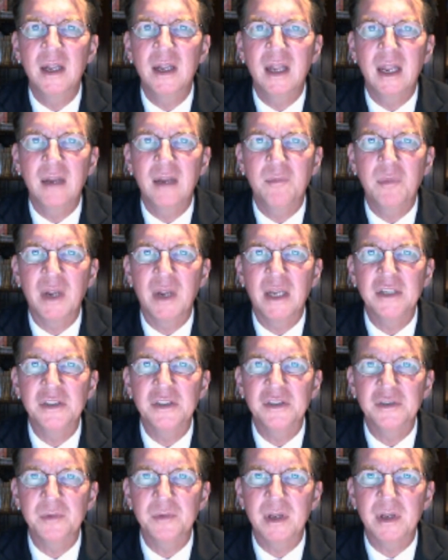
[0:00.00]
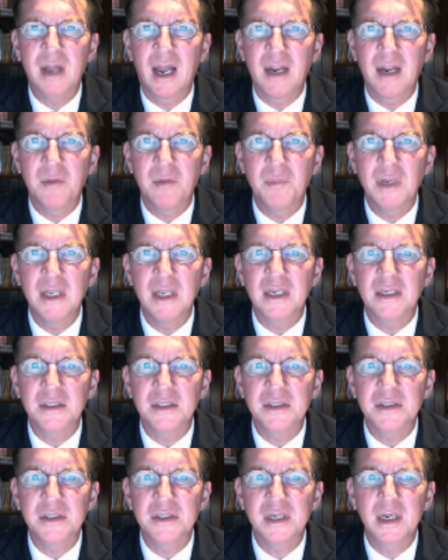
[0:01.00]
in patients with
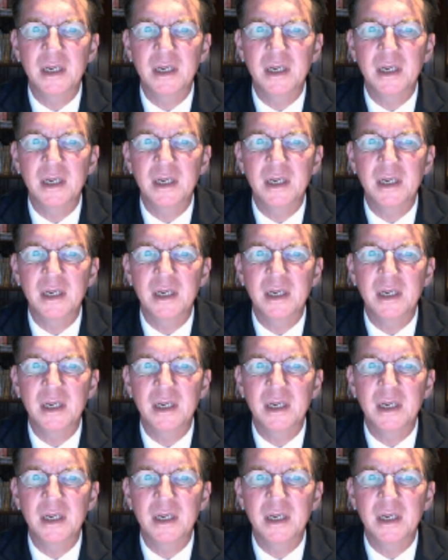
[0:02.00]
diabetes.